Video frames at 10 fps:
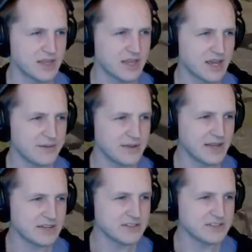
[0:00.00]
I mean, I
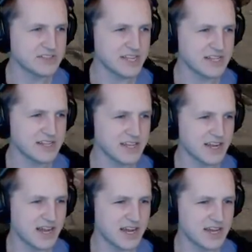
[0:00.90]
understand, like,
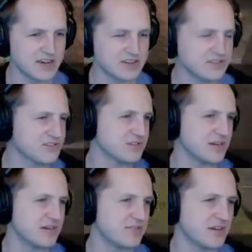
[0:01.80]
I also
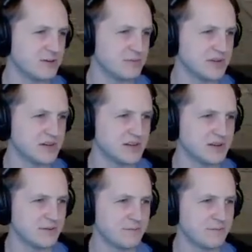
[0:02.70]
have a helmet on.